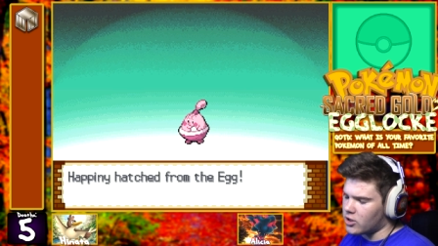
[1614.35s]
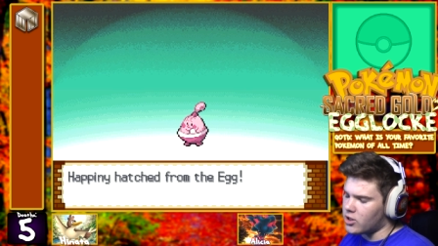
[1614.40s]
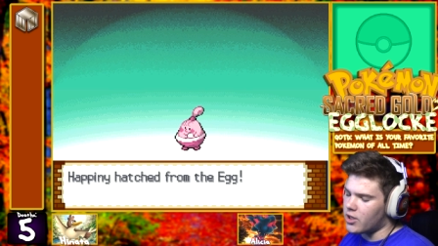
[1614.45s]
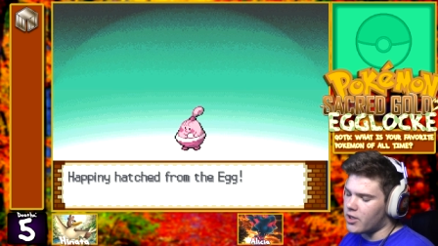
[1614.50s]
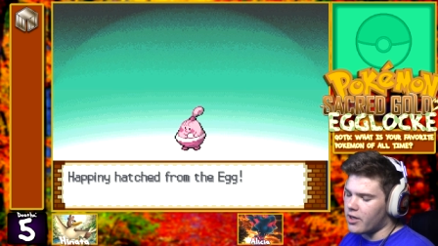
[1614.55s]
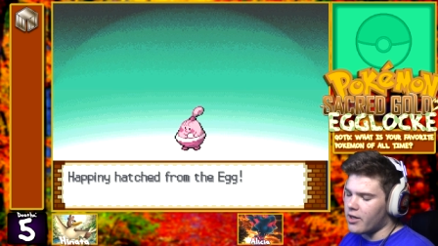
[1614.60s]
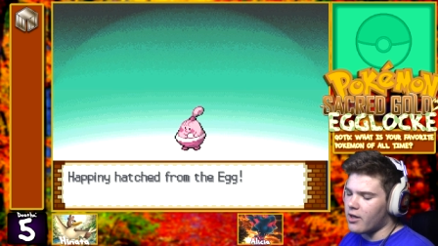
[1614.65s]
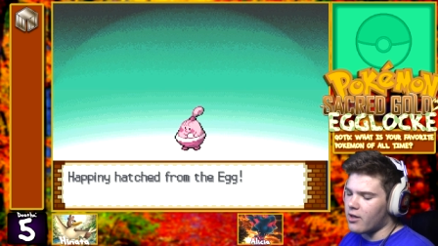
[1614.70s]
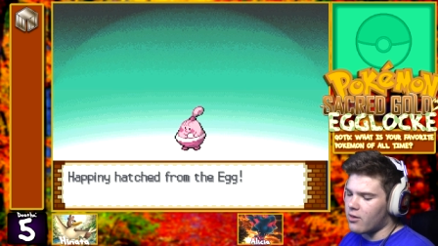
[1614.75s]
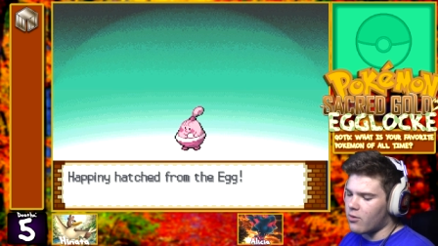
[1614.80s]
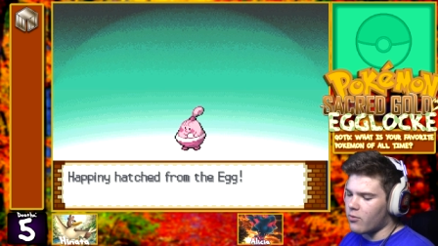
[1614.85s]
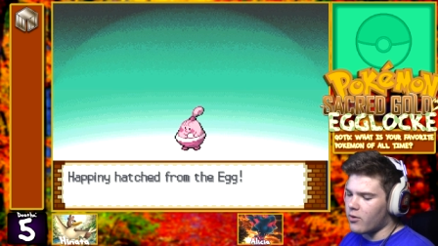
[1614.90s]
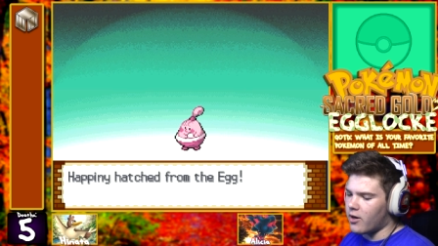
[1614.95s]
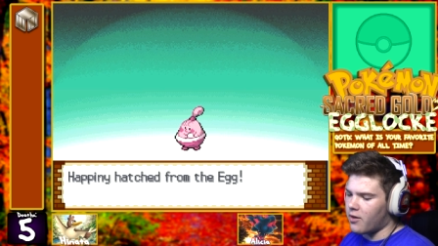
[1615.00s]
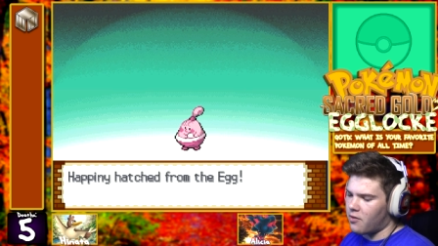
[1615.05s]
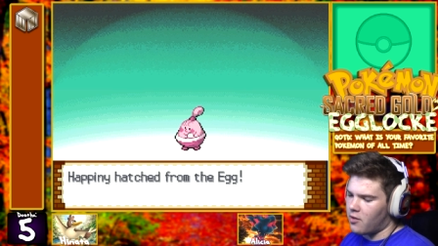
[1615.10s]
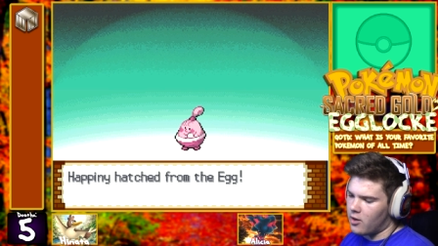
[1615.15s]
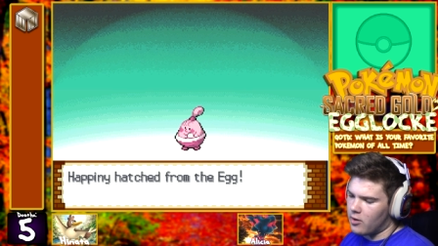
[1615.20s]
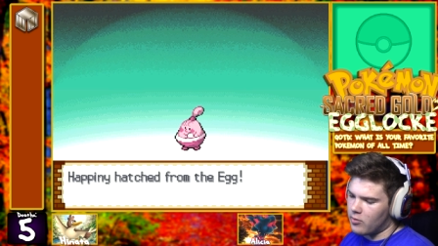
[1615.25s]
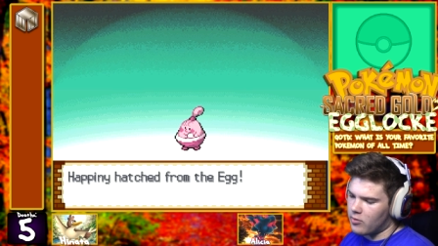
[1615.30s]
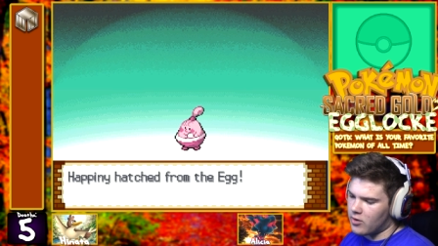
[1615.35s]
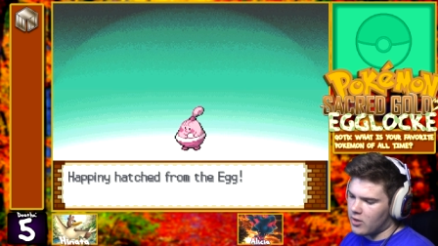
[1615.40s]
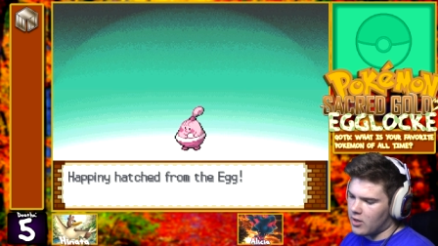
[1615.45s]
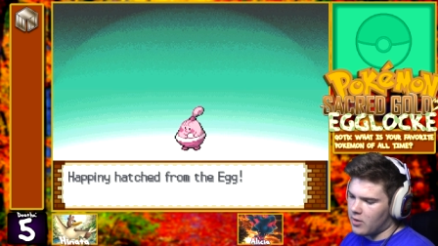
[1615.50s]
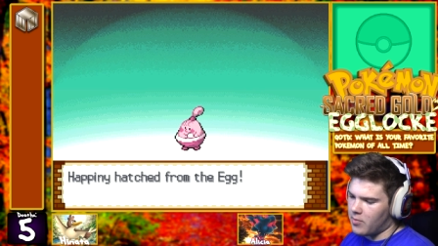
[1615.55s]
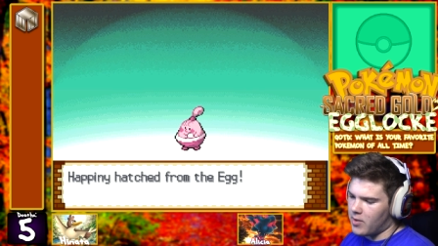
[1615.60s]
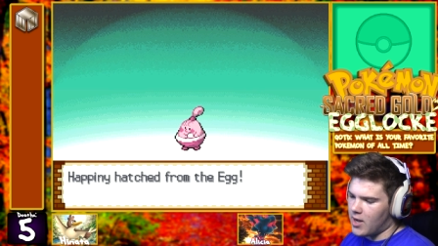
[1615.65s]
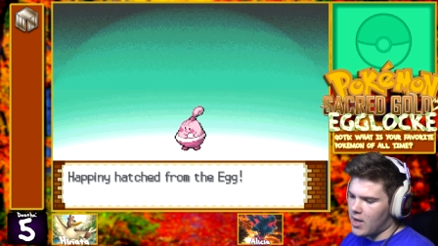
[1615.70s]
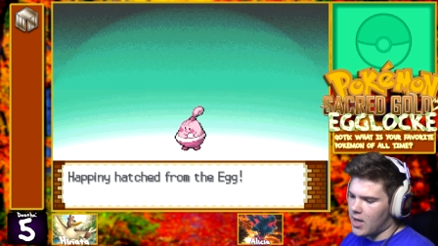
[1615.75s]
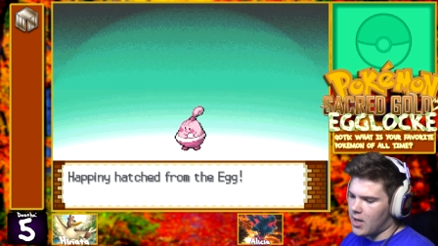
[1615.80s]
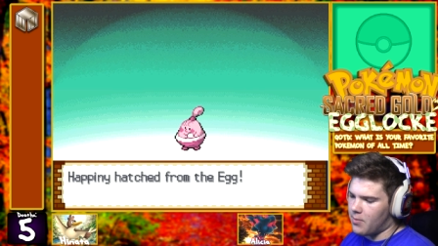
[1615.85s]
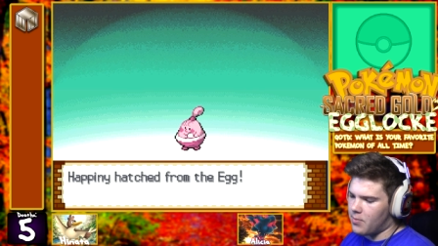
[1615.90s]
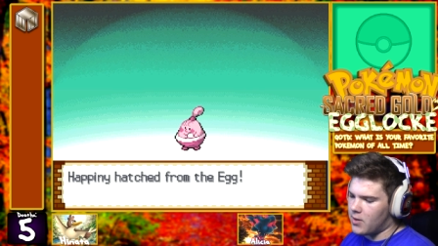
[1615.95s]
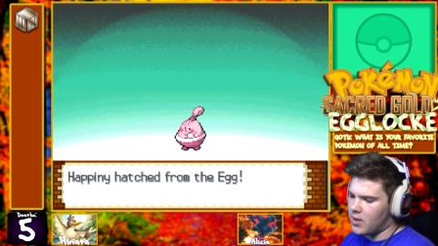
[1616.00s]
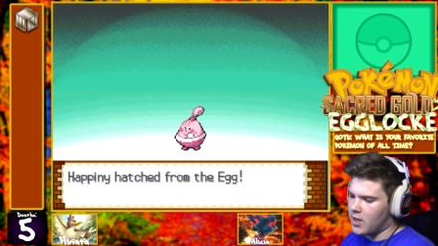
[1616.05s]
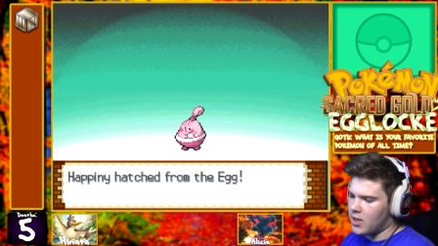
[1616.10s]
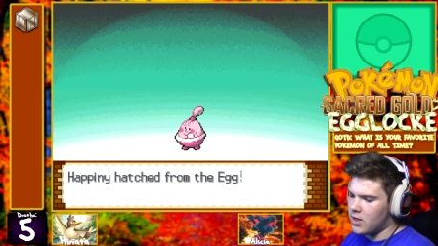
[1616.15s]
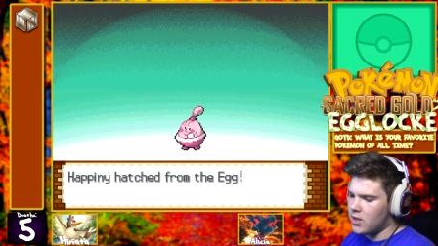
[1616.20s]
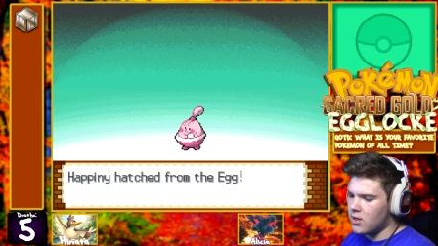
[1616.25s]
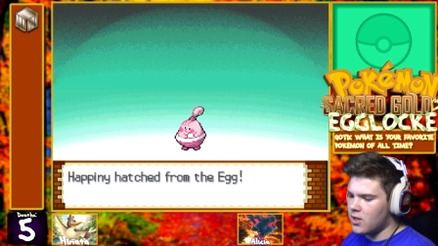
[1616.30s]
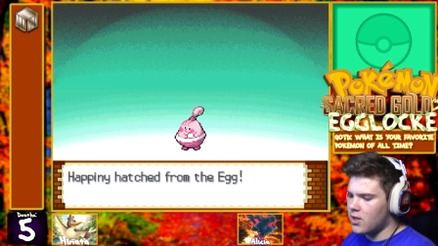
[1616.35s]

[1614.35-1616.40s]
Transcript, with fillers: I, that's what I thought was going to be happening.